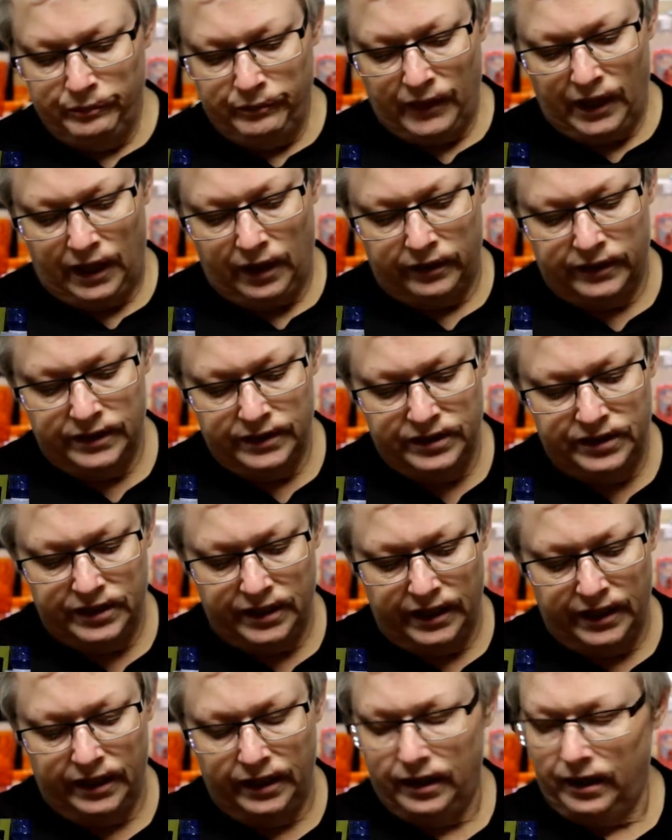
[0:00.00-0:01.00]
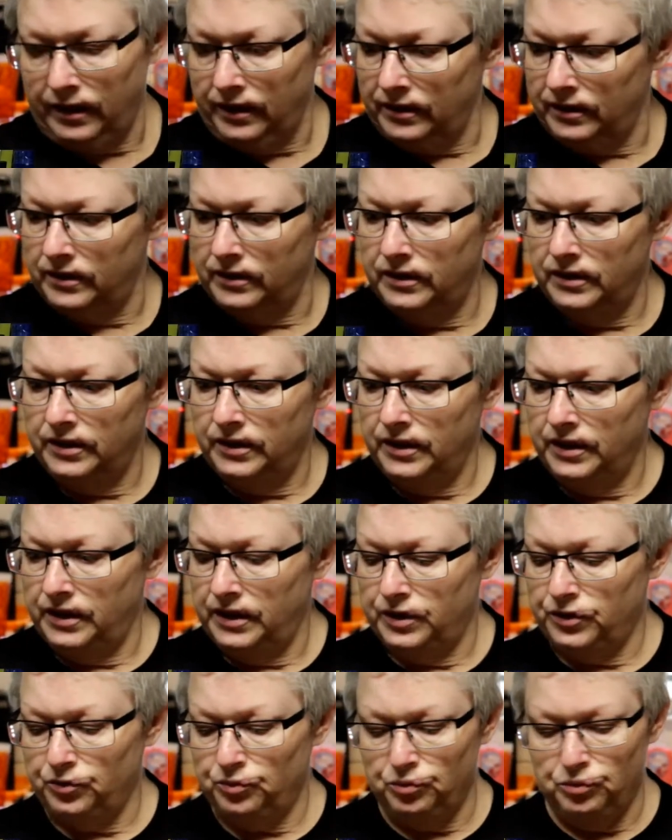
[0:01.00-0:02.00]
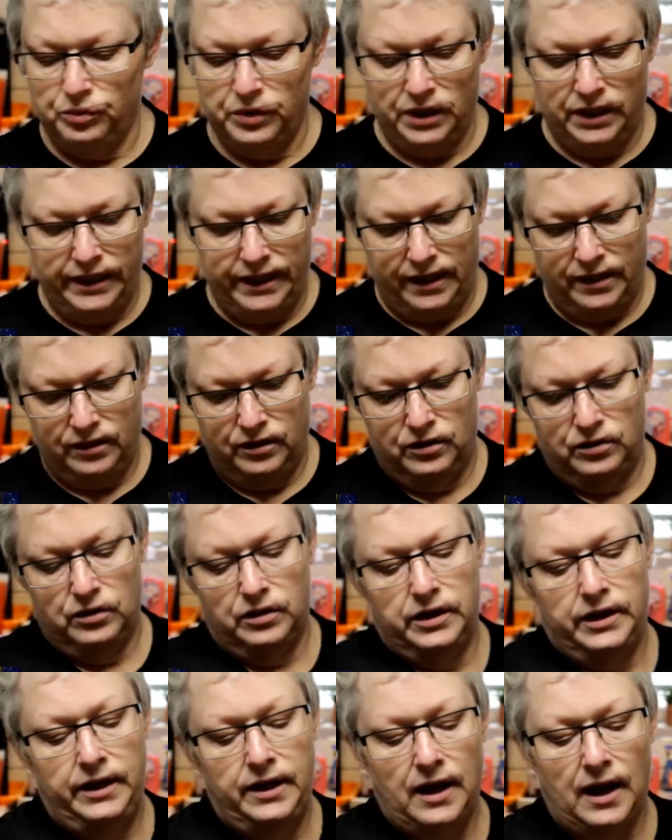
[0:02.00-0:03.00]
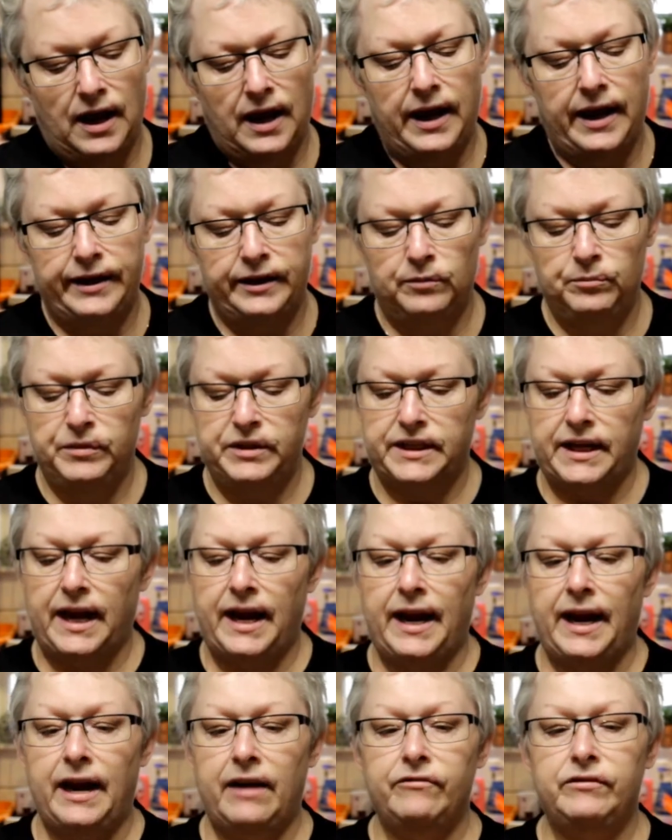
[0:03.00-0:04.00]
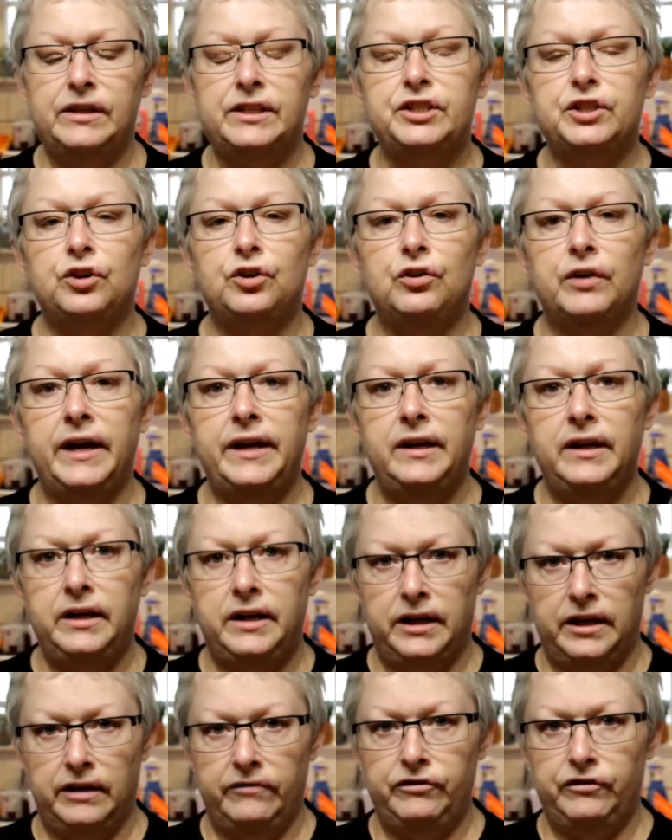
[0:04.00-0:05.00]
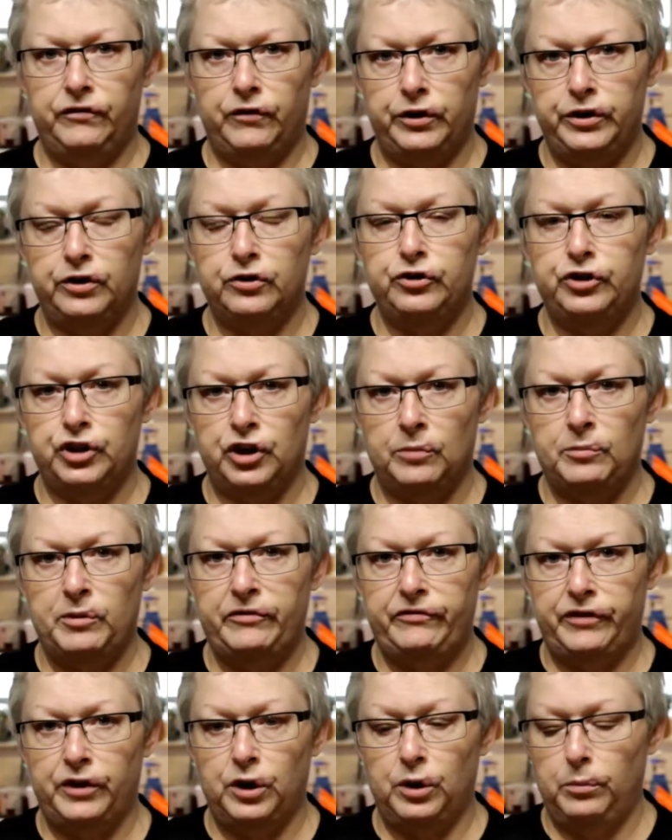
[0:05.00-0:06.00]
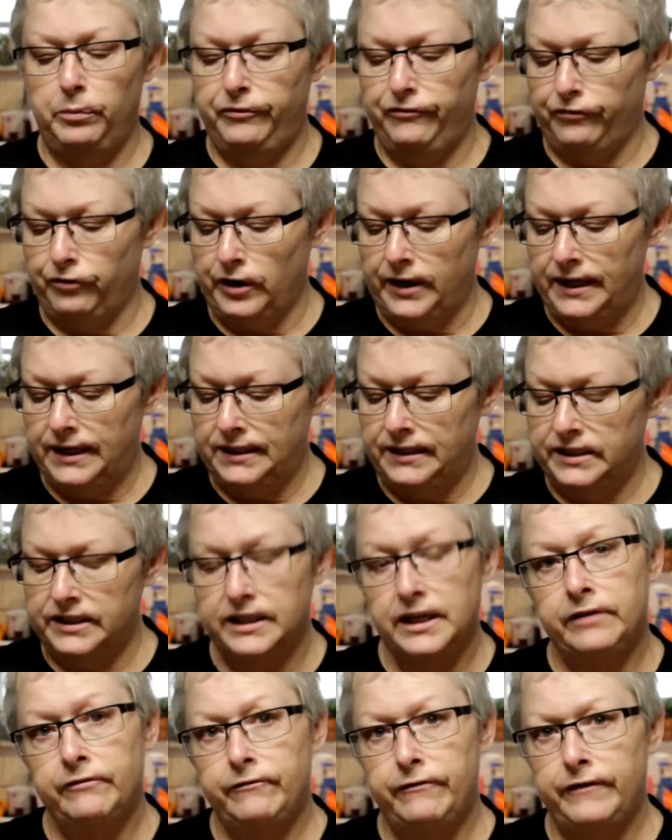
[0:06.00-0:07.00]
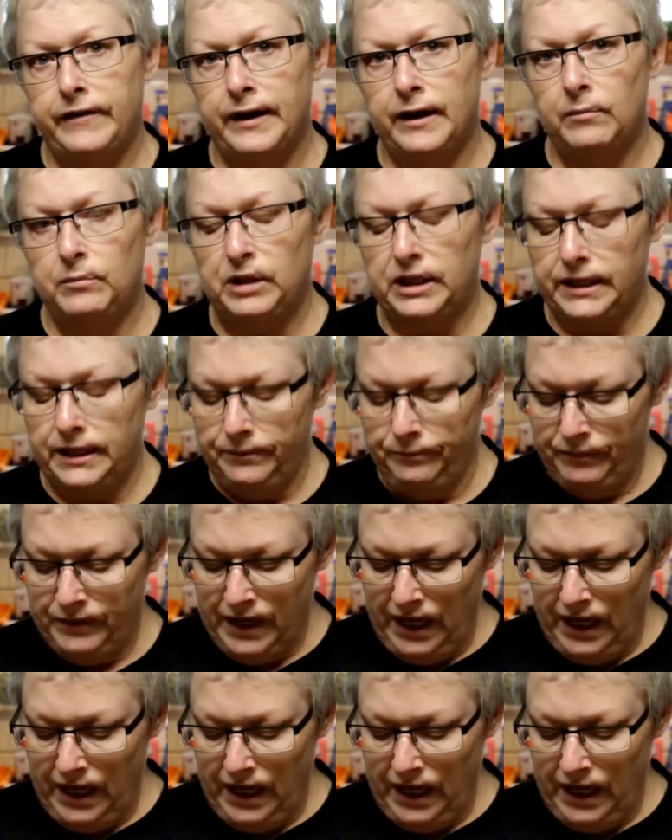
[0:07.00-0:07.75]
Now this thing is really a good item to have. It's a great gift for your germaphobe friends and family.